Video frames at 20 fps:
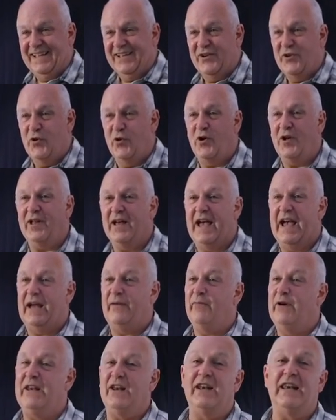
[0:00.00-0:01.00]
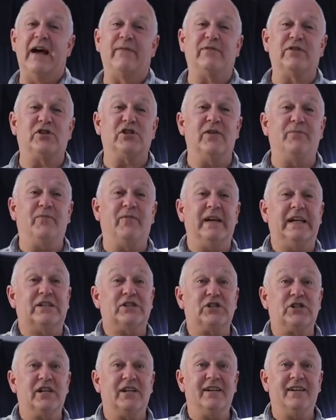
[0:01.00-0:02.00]
Cool. And we didn't have to ship
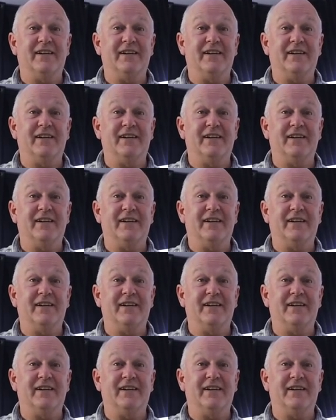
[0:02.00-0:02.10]
fish.